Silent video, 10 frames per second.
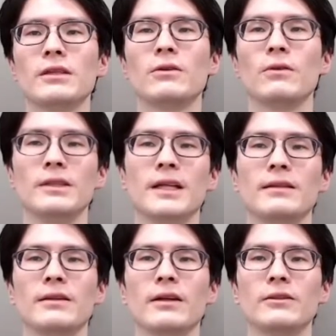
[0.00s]

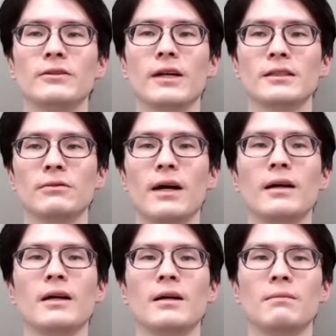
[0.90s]
reconstruction logic
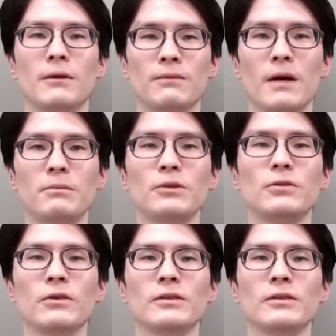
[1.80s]
on the data node,